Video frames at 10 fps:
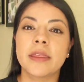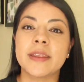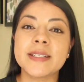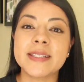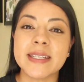
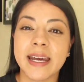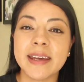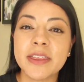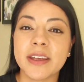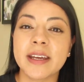The
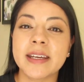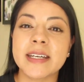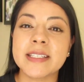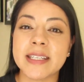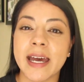second thing
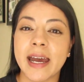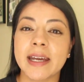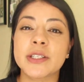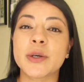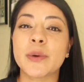is
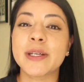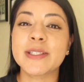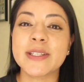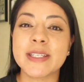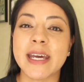that it's going
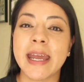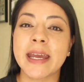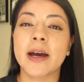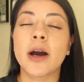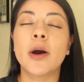to
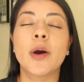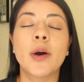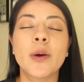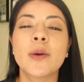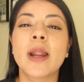take a
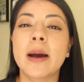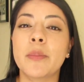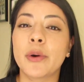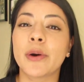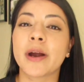whole lot
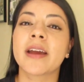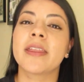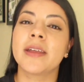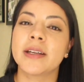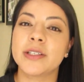more
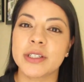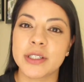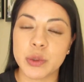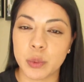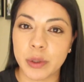than
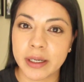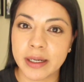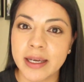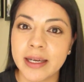just one.